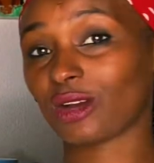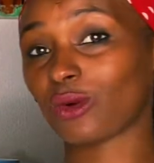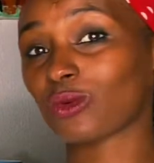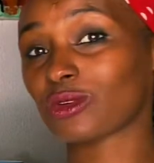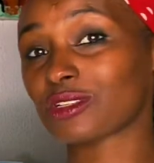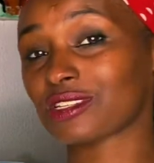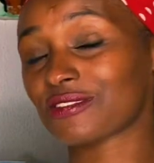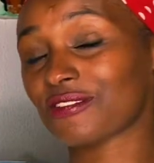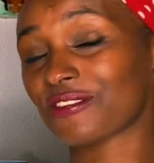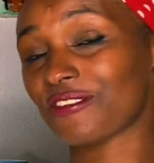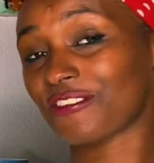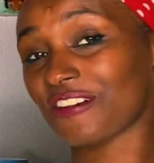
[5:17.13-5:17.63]

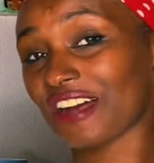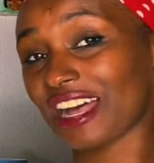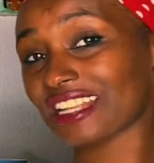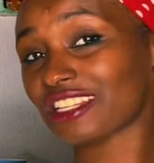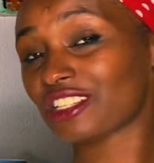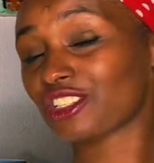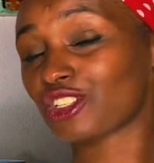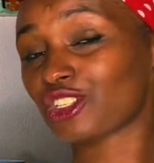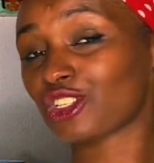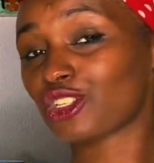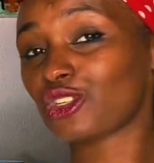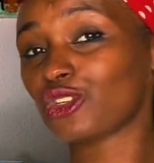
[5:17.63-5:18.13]
was
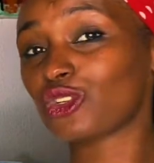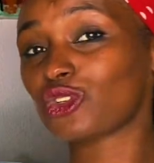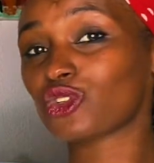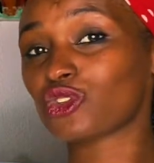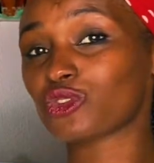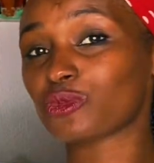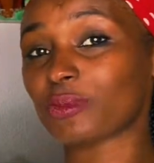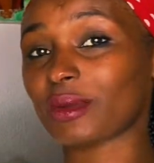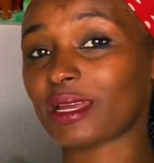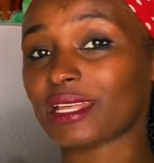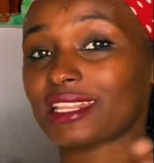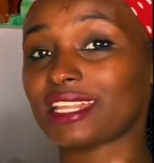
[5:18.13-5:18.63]
first
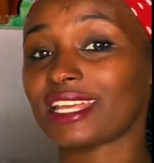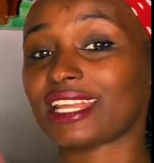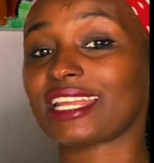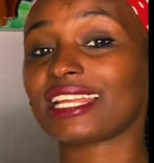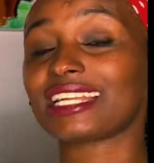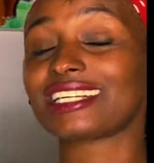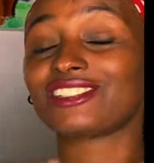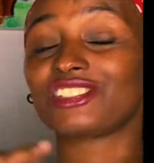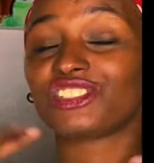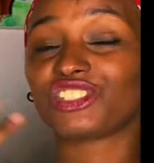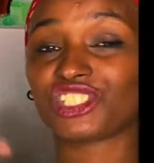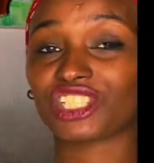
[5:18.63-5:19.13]
used by the
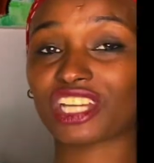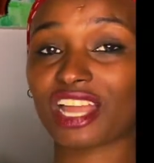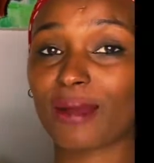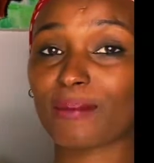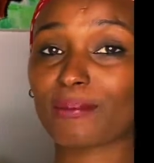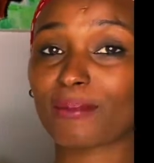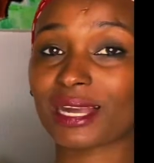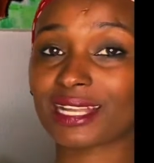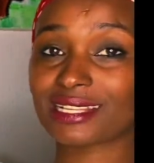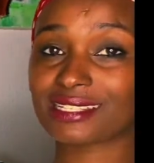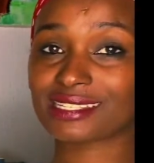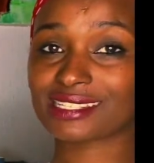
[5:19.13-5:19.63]

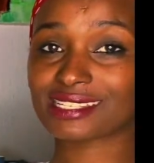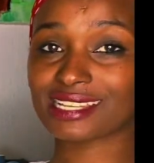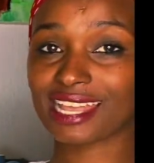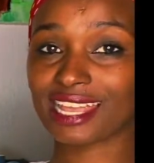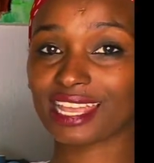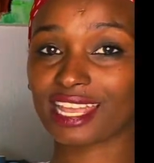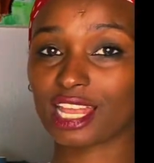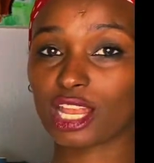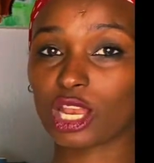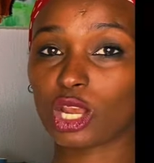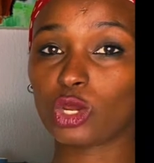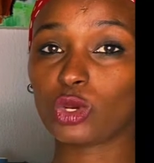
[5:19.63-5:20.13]
Germans,
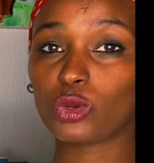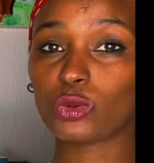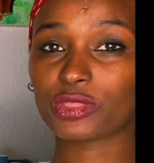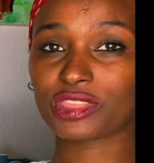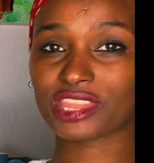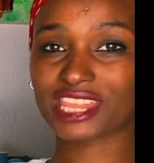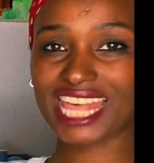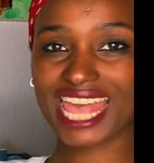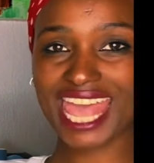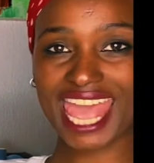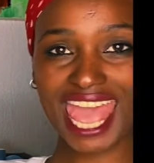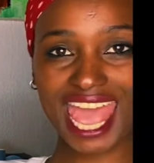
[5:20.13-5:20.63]

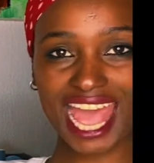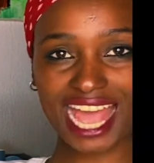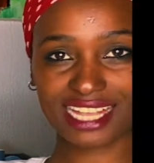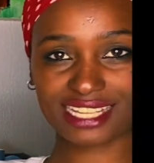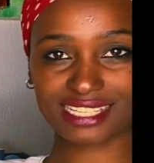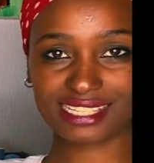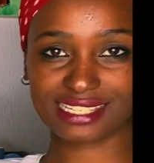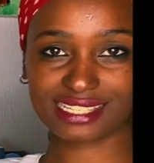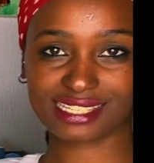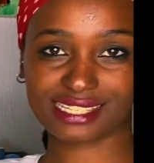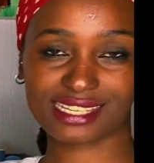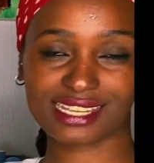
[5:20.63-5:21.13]

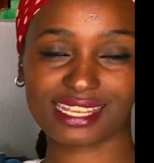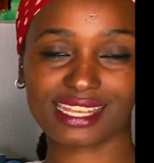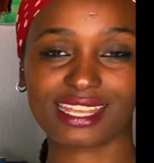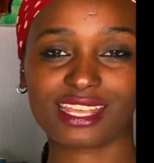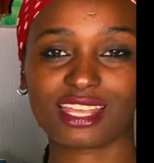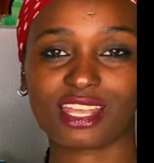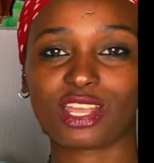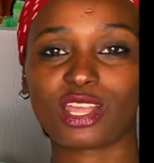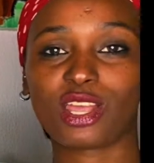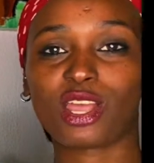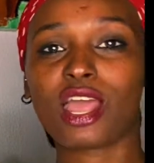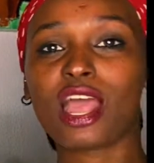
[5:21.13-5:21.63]
Lutherans.
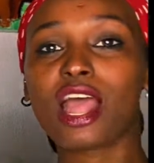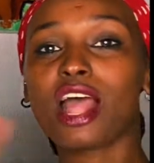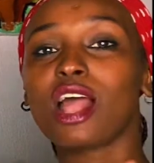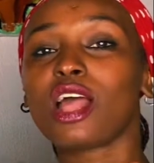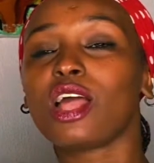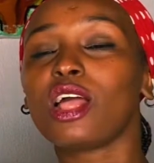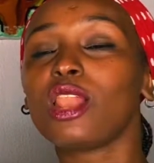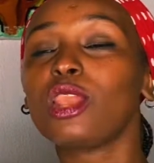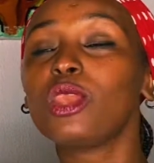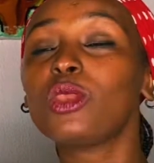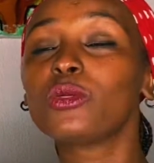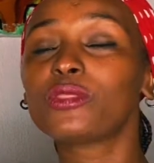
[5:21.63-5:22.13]

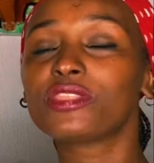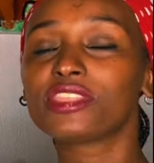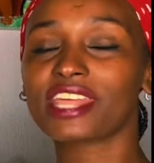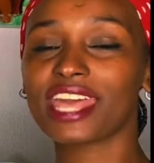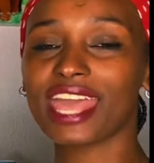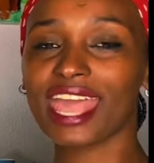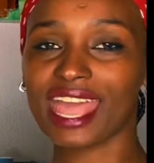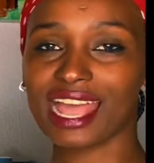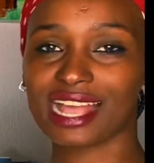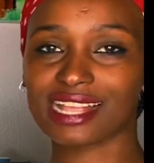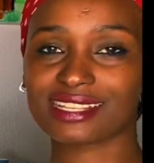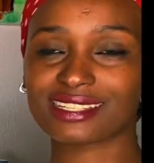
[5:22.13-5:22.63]

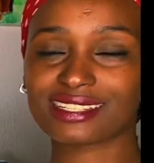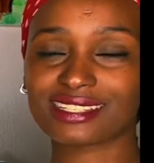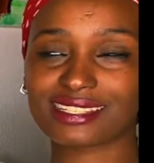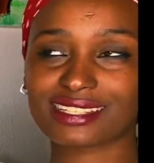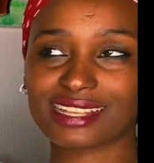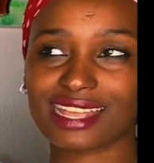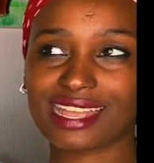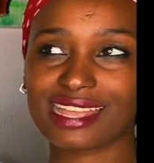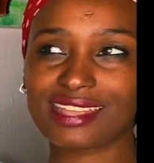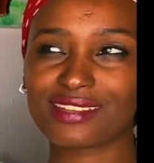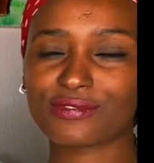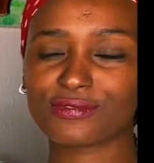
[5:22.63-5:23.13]
Lutherans,
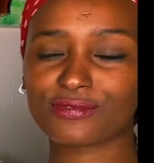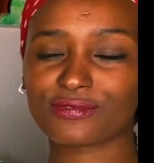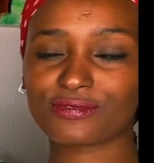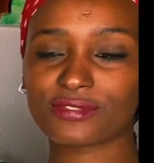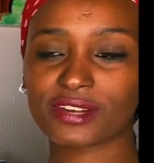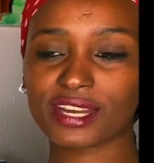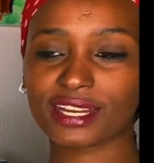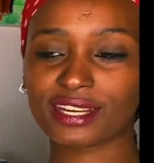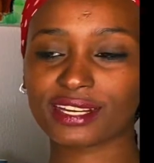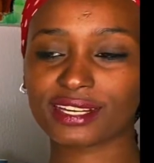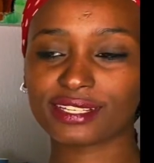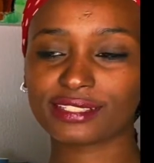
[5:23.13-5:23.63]
if
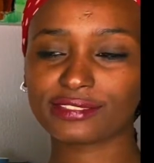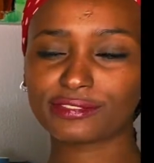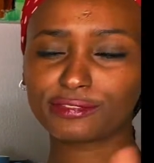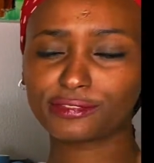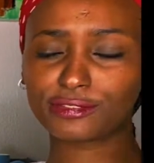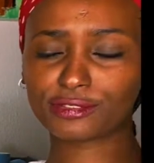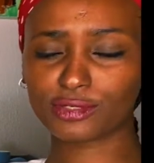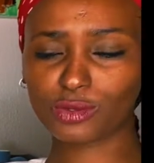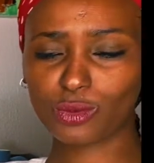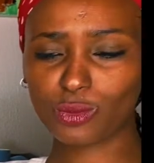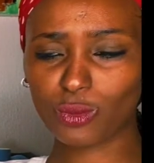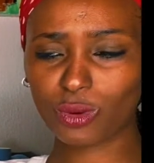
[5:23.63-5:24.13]

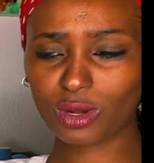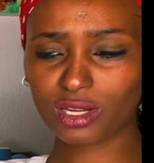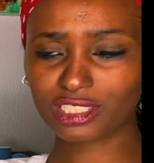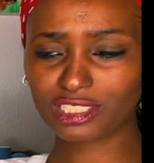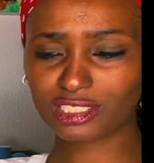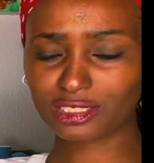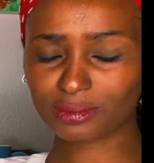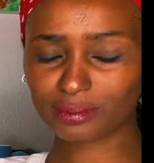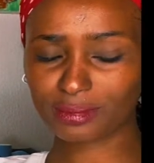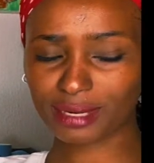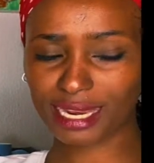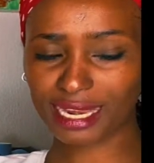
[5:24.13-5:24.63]
you
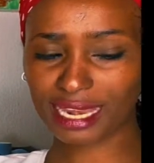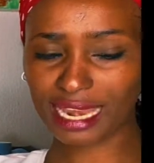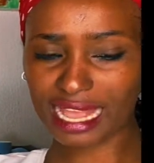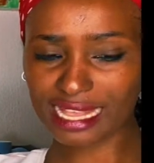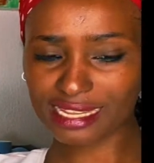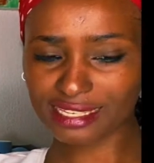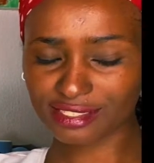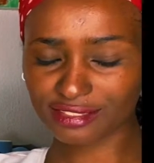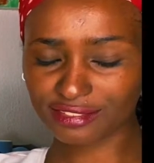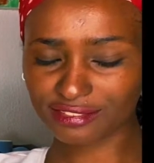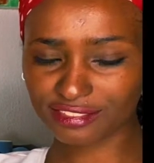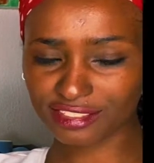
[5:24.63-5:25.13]
watched my
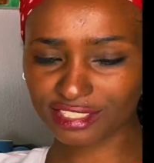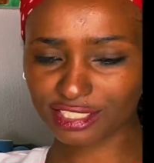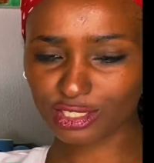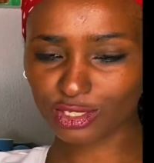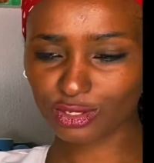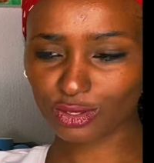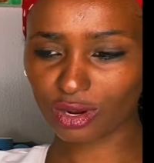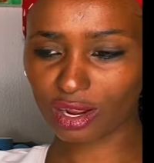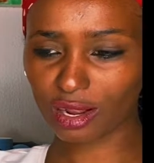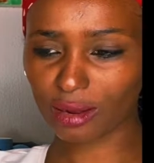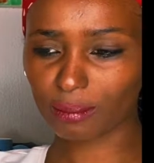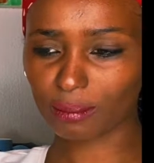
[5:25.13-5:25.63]
last
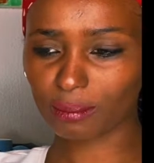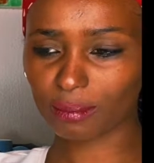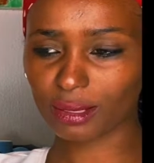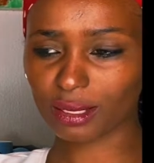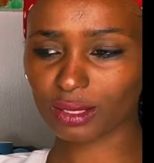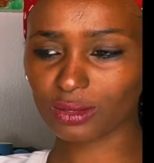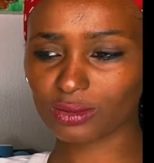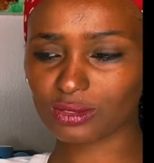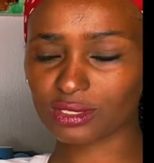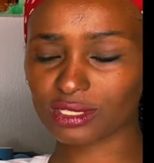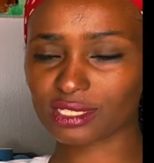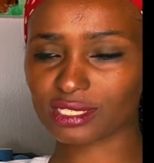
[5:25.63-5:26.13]
video
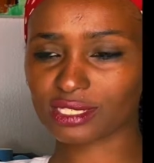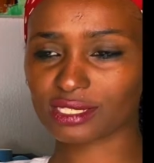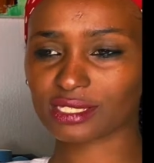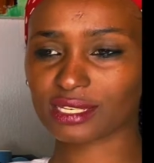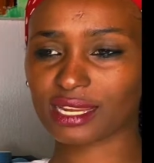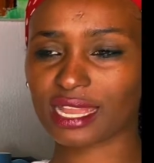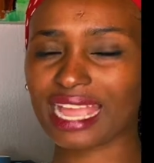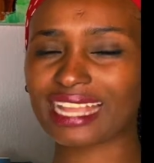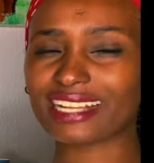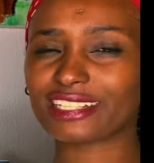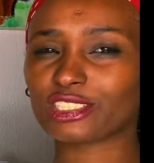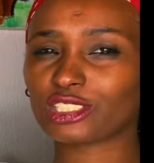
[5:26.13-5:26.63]
about,
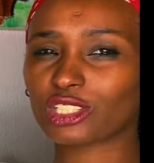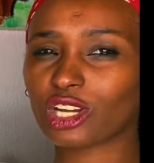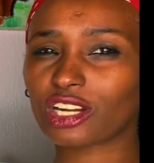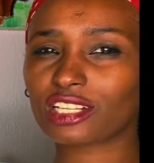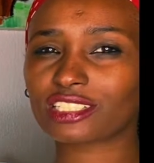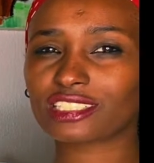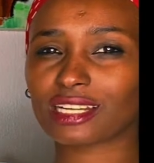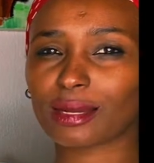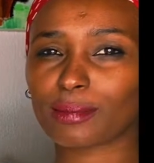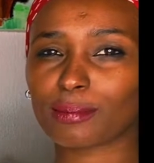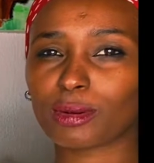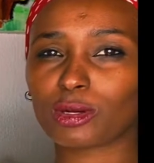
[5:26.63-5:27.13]
I
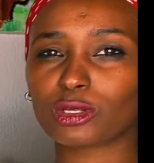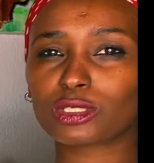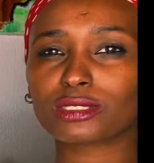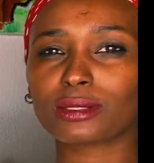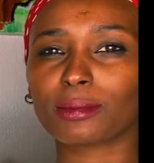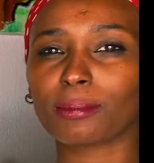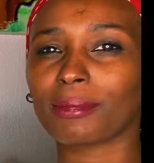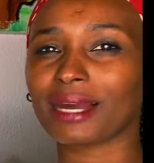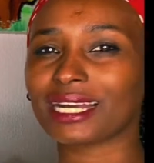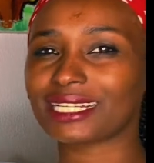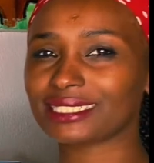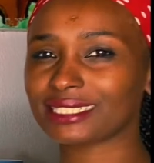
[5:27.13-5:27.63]
talked about
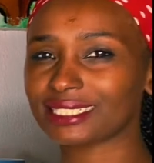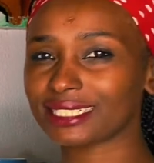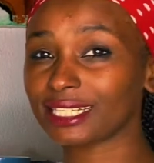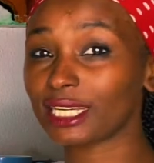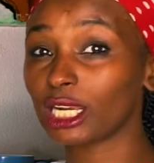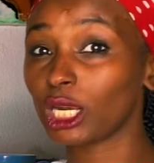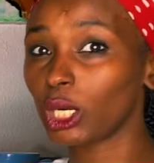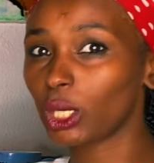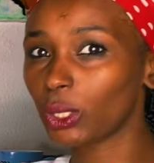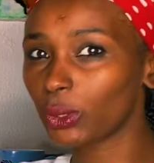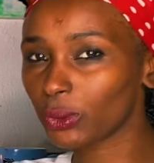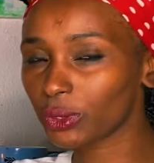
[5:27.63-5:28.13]

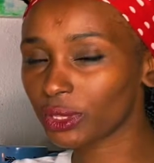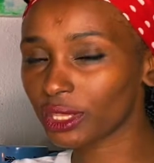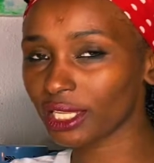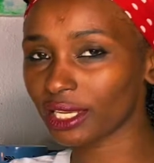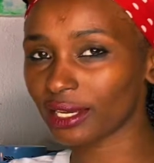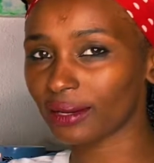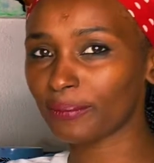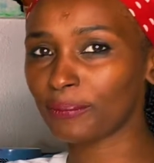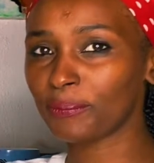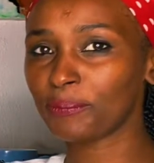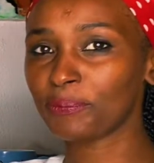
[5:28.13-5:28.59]
Martin Luther.